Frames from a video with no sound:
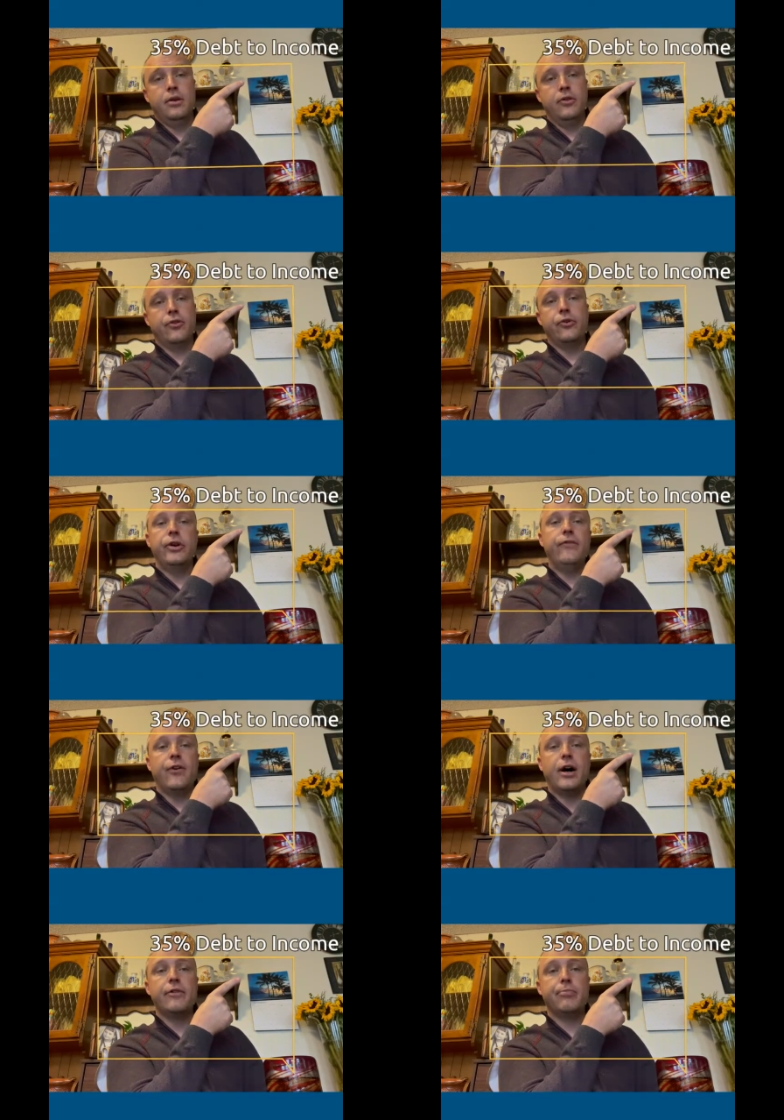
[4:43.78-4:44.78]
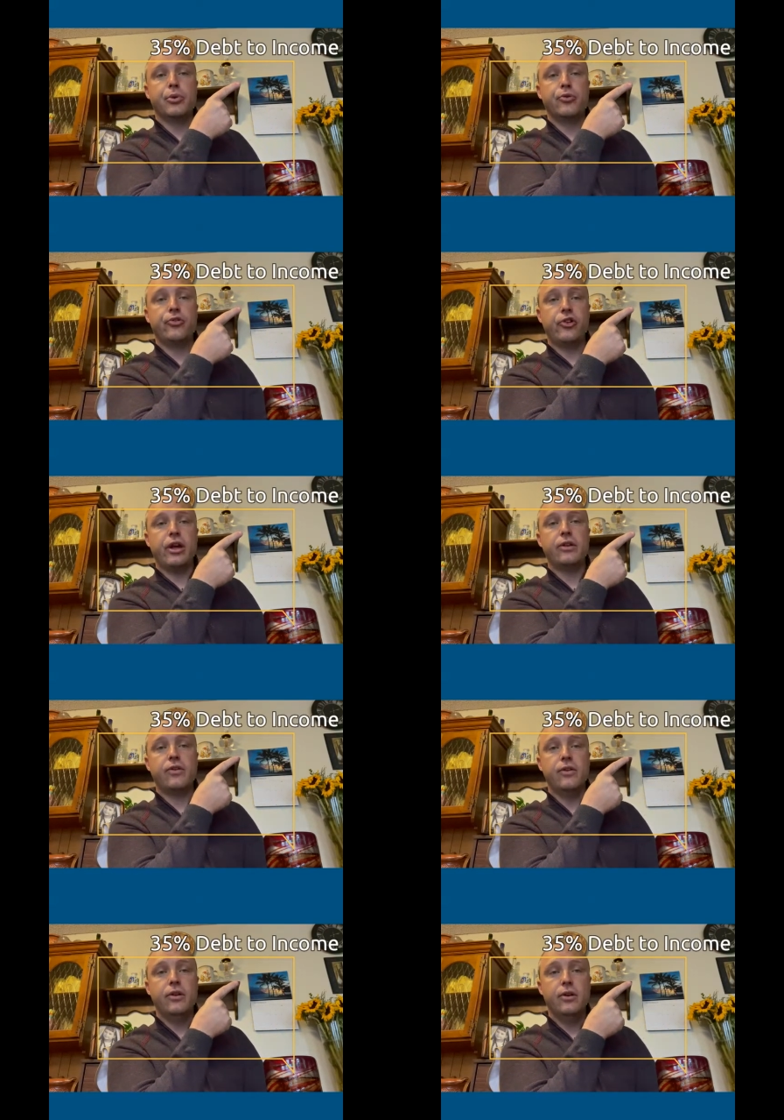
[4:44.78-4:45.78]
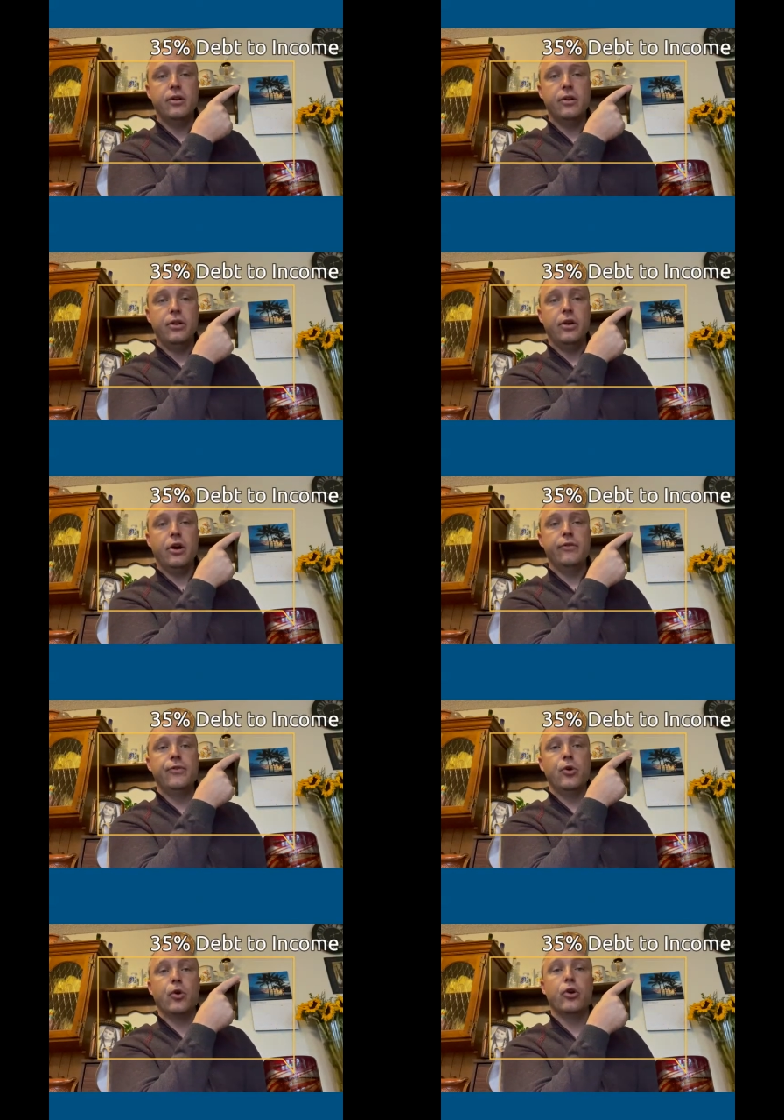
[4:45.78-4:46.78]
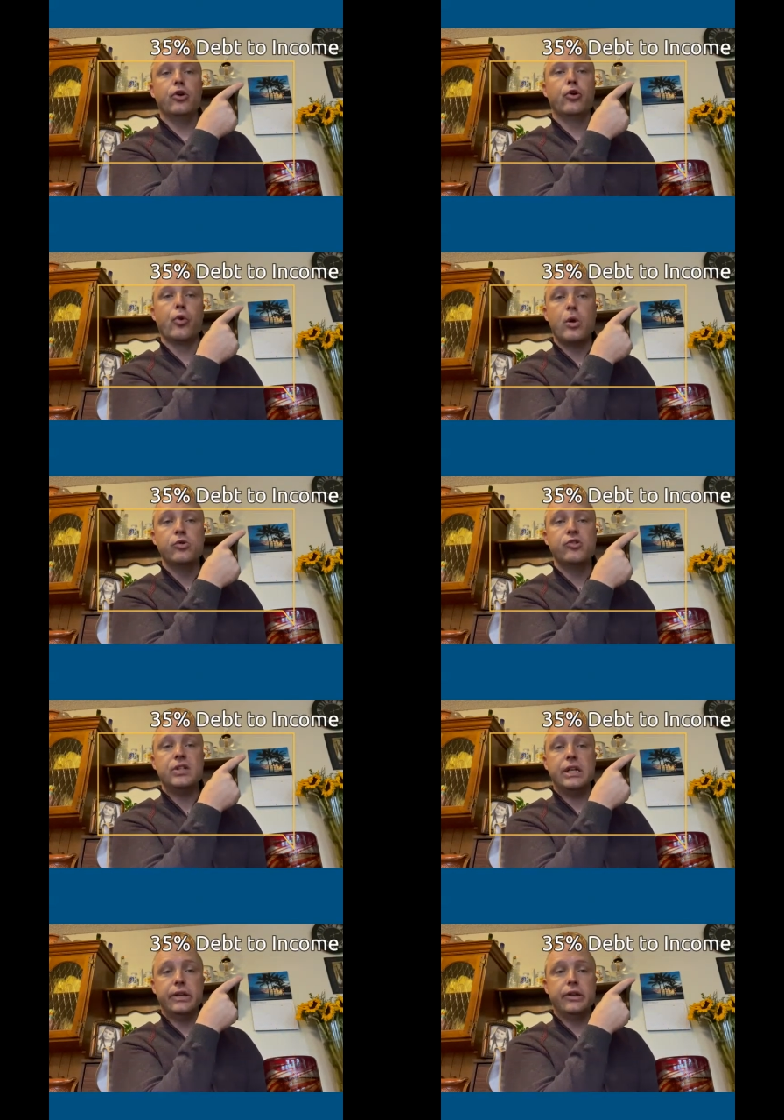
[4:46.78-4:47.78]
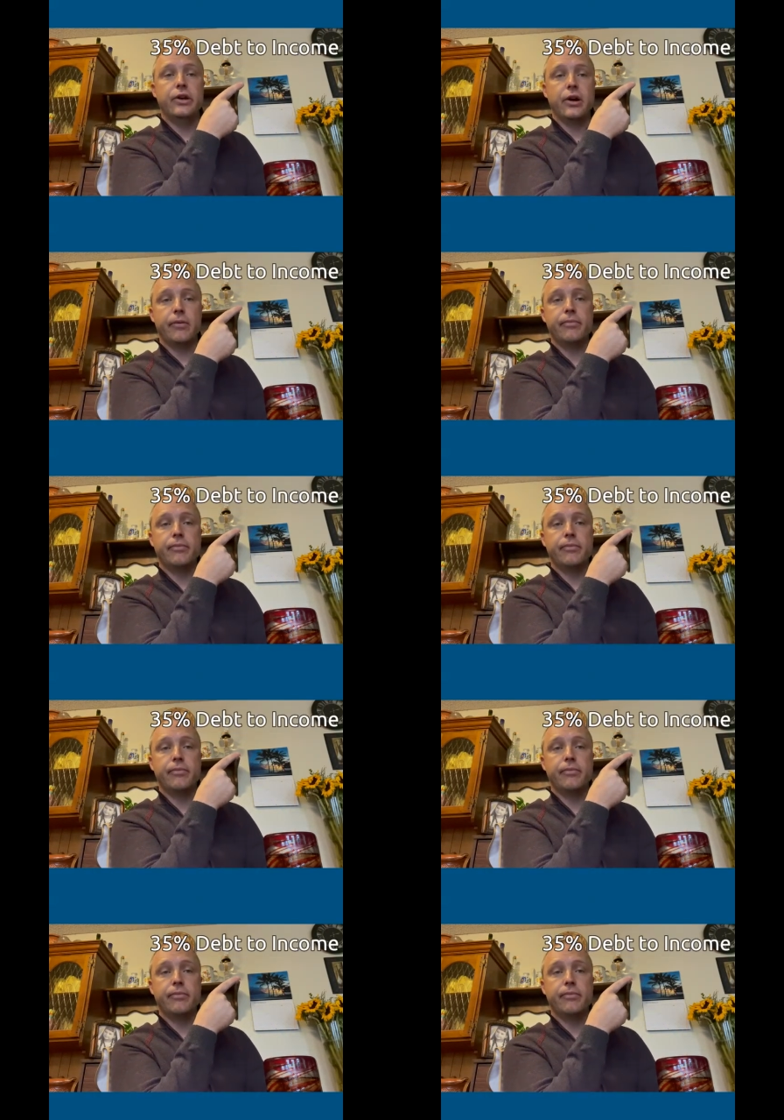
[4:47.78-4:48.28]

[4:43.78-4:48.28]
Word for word: 35% of your gross income.